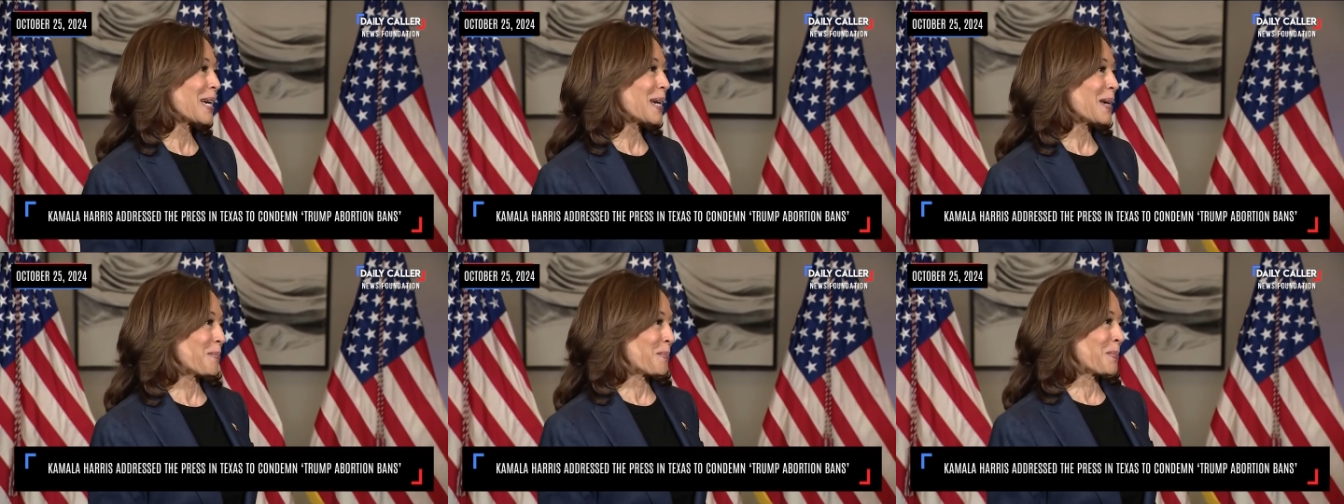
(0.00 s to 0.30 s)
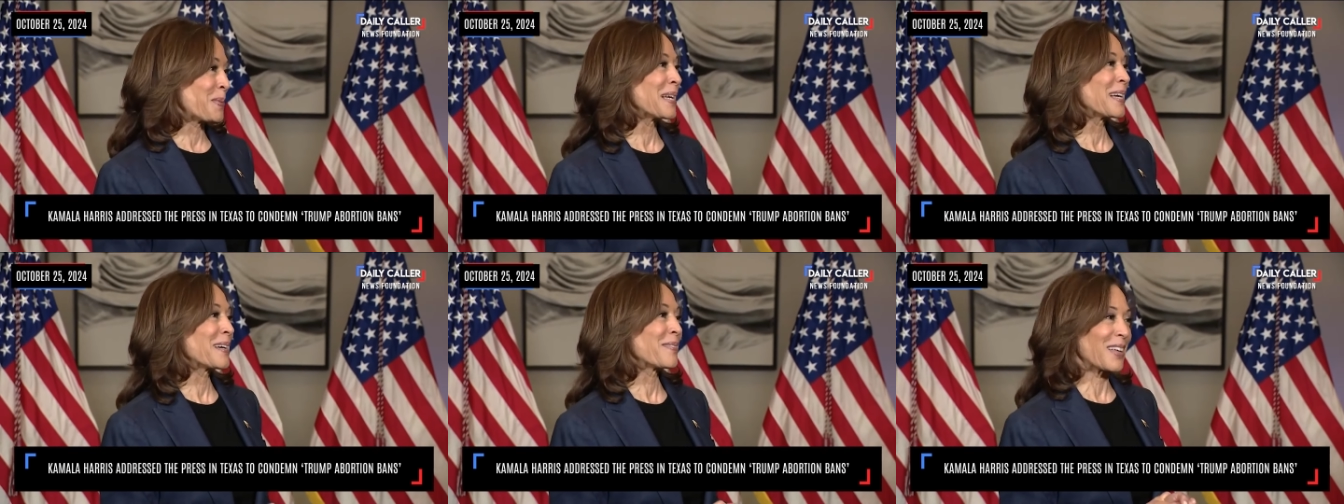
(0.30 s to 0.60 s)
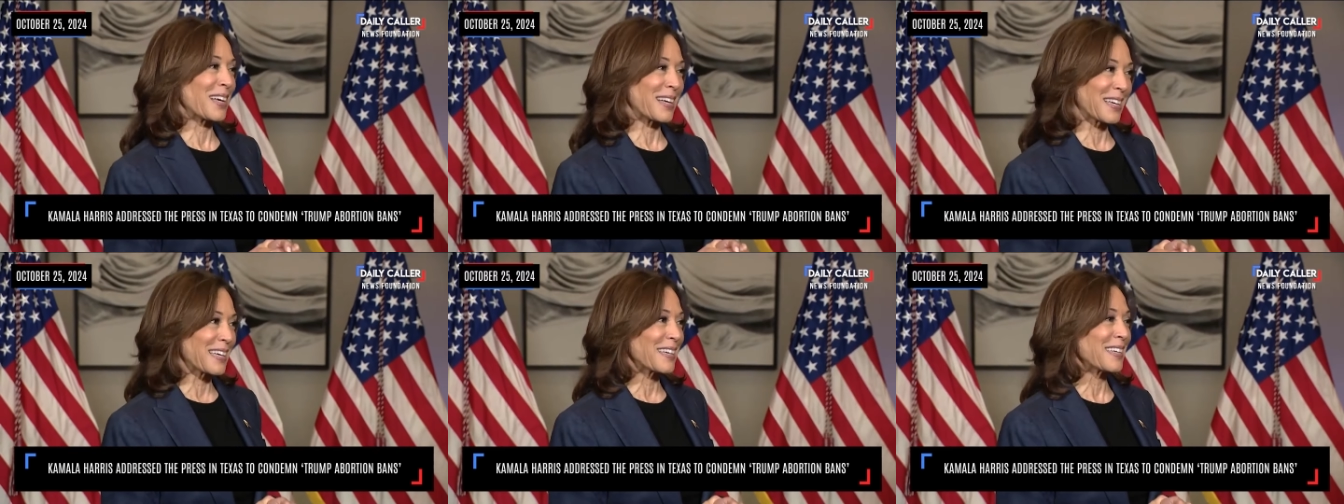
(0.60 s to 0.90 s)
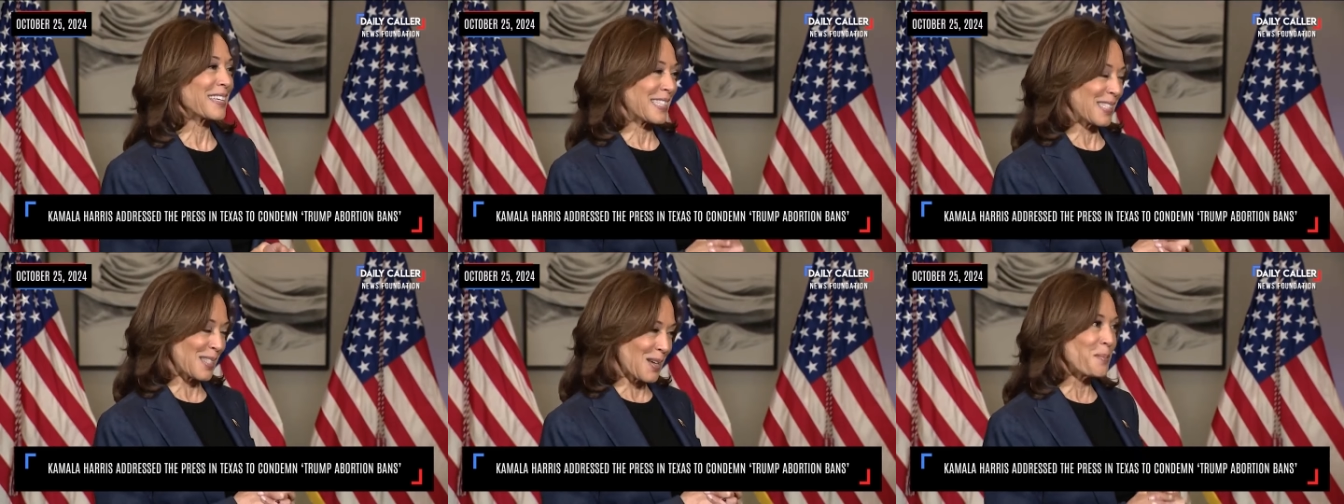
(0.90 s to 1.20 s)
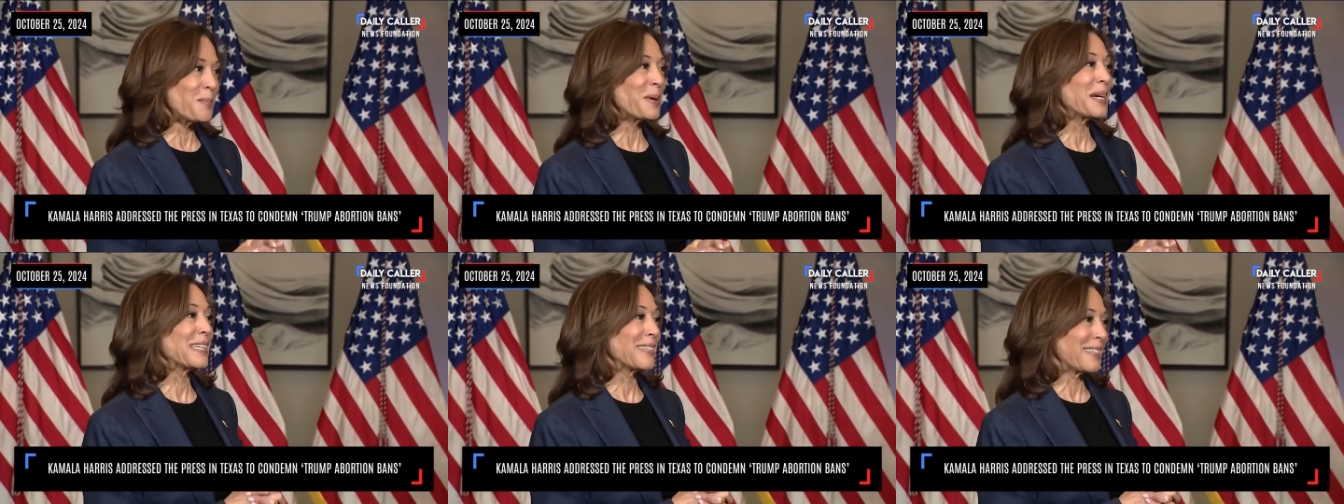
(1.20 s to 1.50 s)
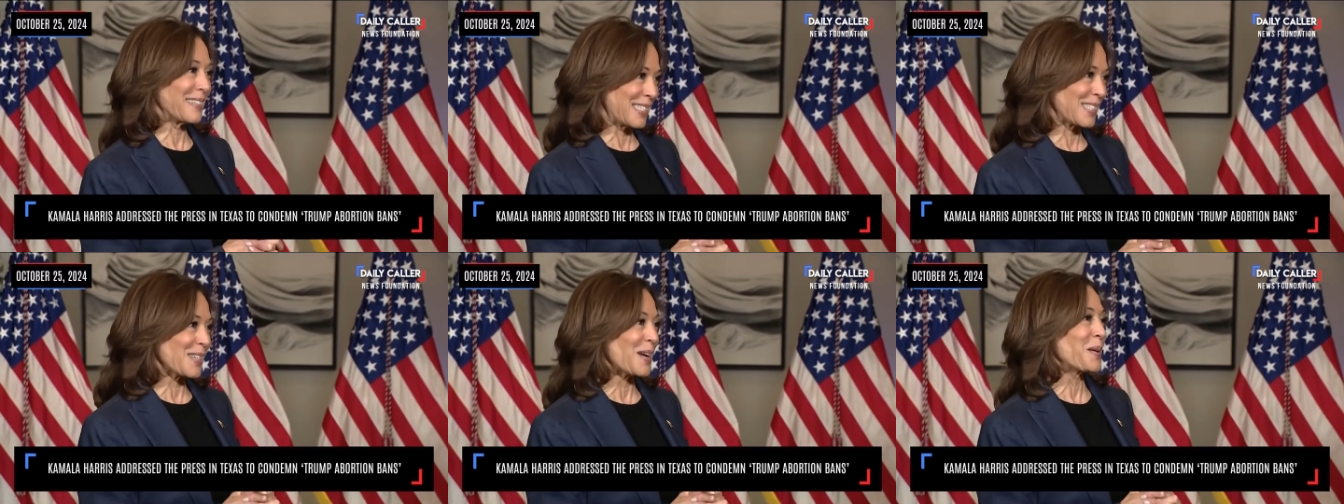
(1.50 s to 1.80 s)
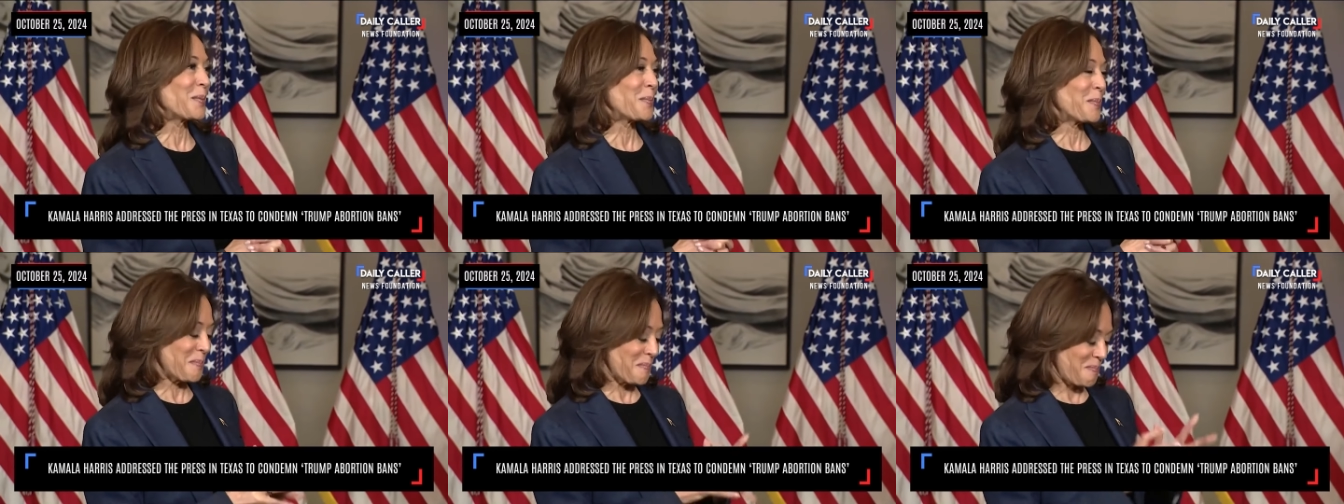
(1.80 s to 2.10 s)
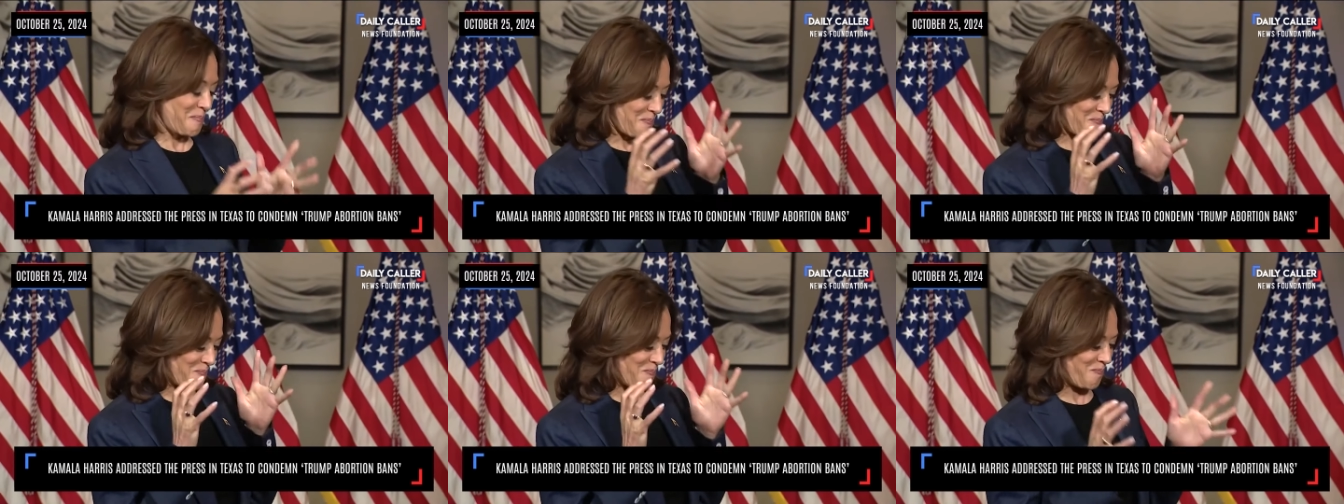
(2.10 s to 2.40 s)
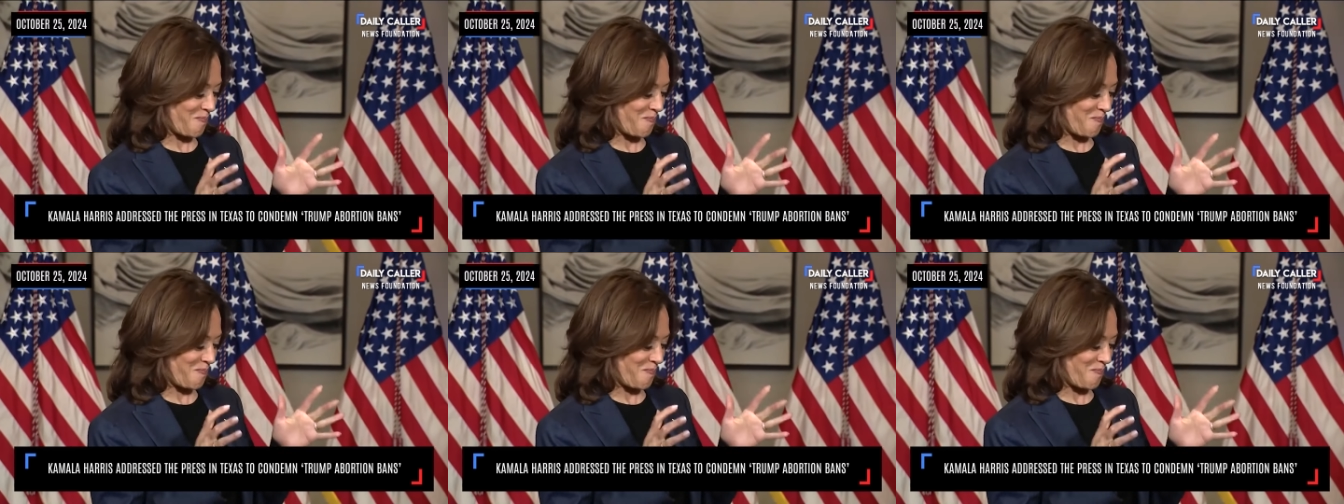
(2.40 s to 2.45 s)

yet, but I, I, it's on my it's on